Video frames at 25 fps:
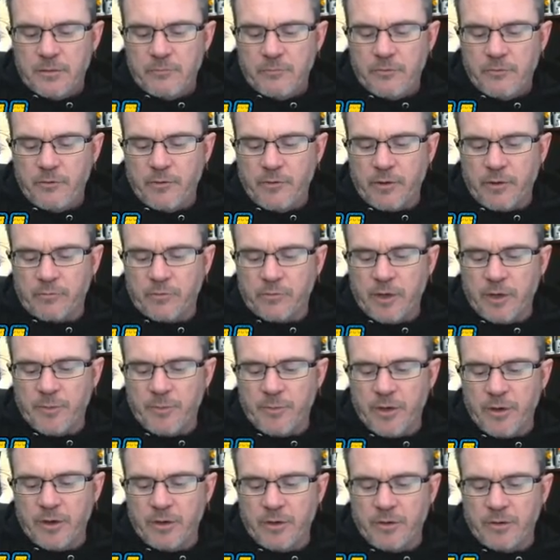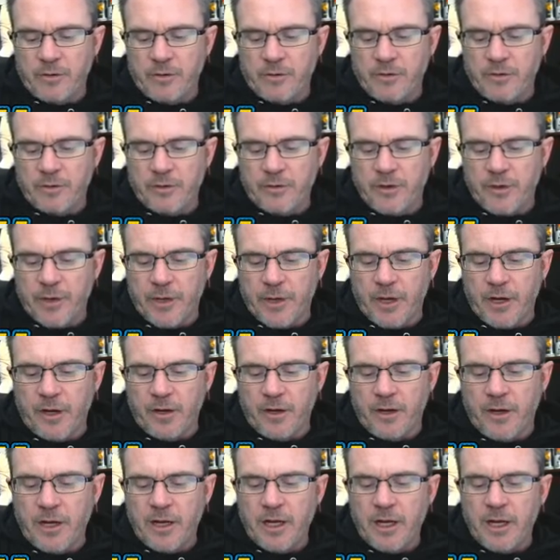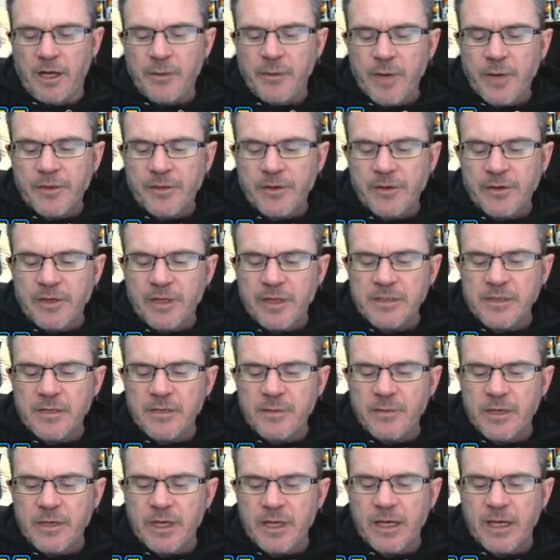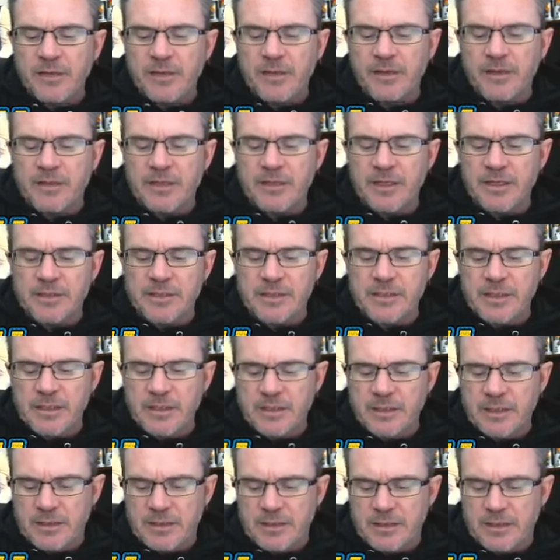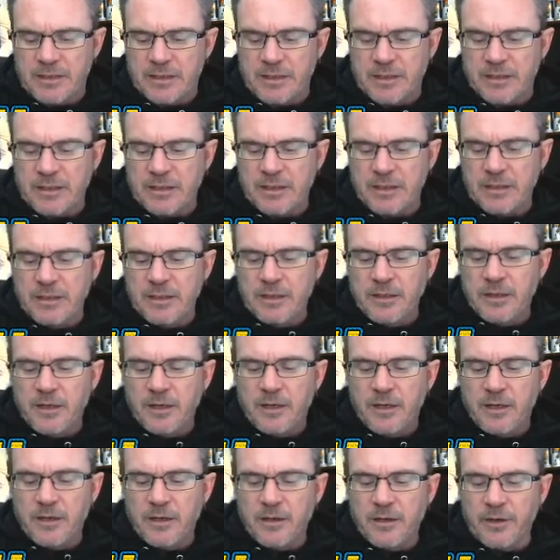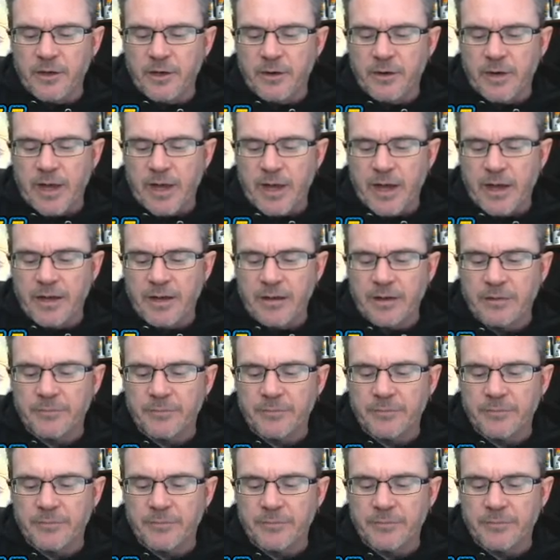We want Redbeard. There we go. Uh, did we get the Dizzy? We didn't get the Dizzy. Ugh. There you go, Kai.